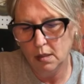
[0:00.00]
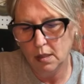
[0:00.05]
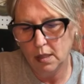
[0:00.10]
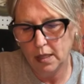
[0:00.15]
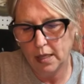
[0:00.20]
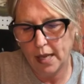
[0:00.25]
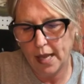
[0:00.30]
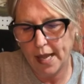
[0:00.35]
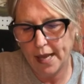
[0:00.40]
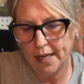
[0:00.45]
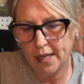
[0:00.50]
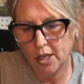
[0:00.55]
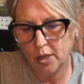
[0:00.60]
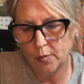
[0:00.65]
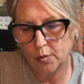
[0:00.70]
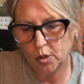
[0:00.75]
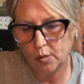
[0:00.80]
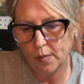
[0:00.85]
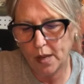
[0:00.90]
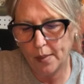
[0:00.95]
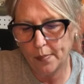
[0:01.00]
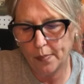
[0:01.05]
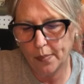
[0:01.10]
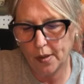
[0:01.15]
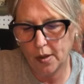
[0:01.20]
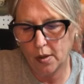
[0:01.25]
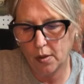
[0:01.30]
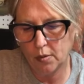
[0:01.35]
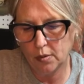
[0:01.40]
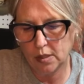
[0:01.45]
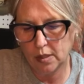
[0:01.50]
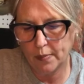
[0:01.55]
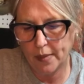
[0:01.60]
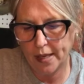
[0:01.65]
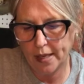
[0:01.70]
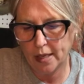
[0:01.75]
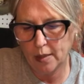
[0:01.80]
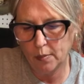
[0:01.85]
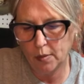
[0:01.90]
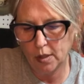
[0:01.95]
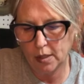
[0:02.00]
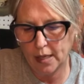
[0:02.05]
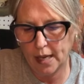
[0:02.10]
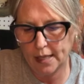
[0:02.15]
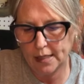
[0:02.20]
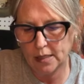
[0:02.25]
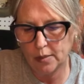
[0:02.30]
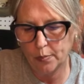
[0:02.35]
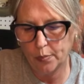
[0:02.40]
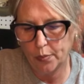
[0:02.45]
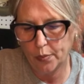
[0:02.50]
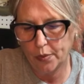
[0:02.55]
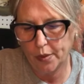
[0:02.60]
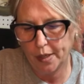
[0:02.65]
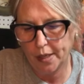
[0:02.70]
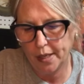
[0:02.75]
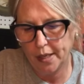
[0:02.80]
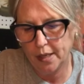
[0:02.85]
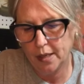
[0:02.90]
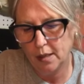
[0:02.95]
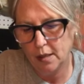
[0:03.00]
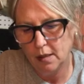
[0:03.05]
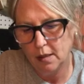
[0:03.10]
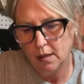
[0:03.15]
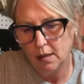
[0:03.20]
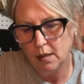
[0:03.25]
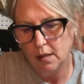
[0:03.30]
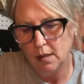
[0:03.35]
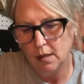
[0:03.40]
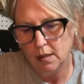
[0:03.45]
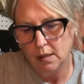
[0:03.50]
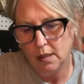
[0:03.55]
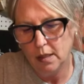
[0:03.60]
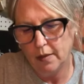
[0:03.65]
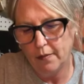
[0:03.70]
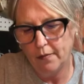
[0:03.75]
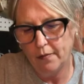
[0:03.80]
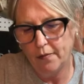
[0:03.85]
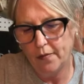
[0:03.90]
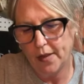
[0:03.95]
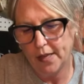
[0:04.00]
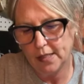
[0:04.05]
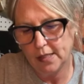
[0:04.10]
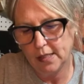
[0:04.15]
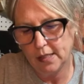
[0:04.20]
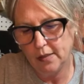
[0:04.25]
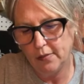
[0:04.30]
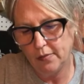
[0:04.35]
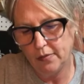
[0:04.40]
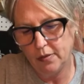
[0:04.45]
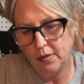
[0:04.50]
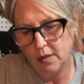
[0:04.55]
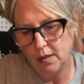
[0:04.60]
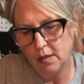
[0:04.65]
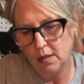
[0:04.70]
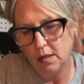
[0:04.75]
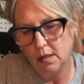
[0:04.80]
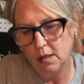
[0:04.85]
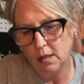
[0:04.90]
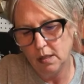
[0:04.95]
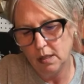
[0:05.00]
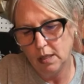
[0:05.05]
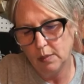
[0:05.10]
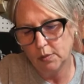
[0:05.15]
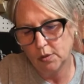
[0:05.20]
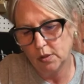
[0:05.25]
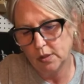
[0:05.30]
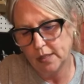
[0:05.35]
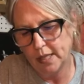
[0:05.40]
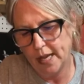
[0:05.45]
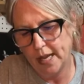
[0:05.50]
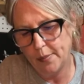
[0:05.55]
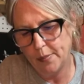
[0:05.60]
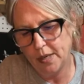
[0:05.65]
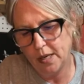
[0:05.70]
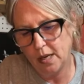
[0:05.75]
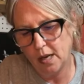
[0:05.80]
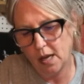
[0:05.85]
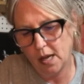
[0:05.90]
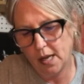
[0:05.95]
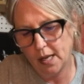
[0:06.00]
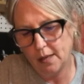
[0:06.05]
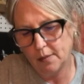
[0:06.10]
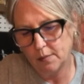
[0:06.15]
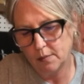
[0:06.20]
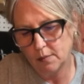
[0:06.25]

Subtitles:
and add him to my bow to make him look nice and pretty and festive. And so I'm tying him in a knot.